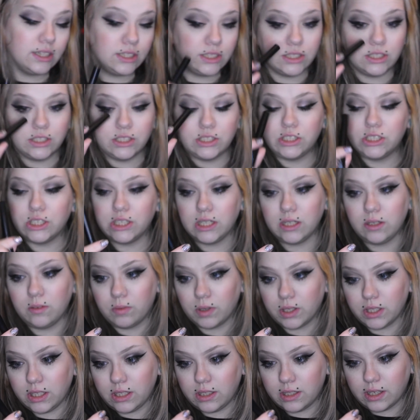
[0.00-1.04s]
I
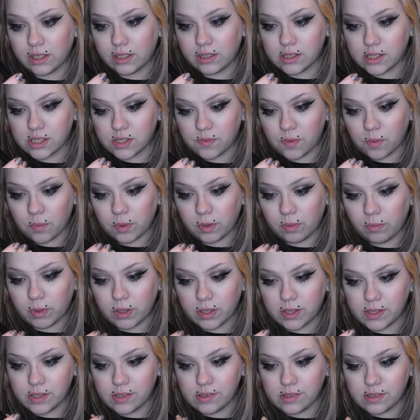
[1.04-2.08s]
did really like this for what it
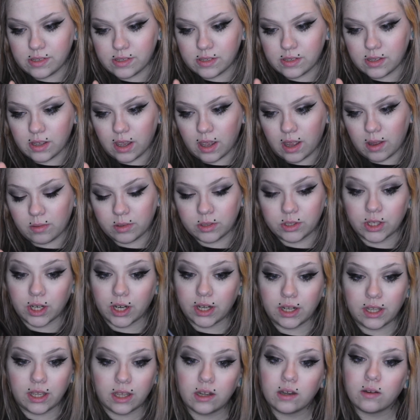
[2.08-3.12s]
was. I will
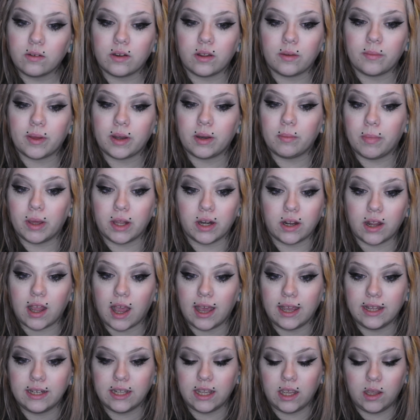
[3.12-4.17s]
try it again when I'm on a
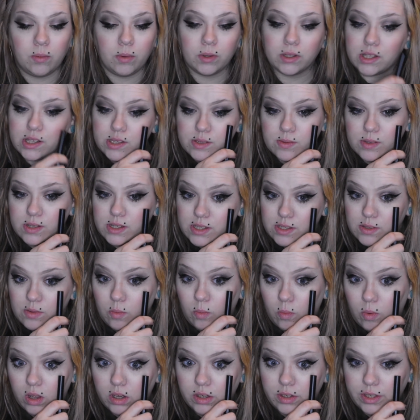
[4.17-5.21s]
better eye day where this one
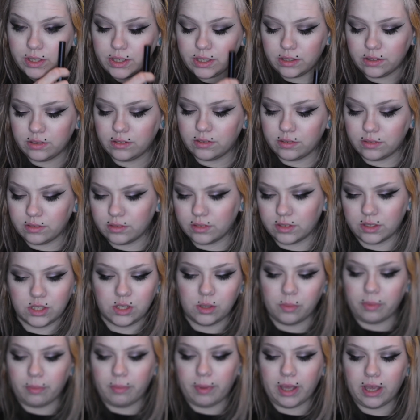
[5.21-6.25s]
isn't watering
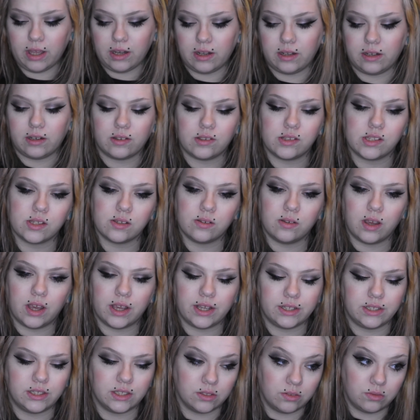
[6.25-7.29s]
super bad, and also
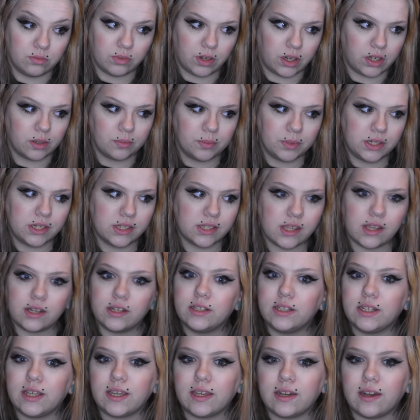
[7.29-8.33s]
I don't randomly
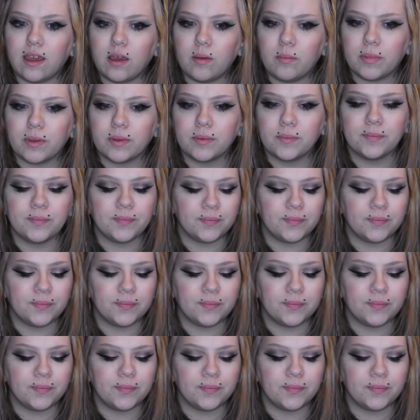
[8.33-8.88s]
decide to take a nap.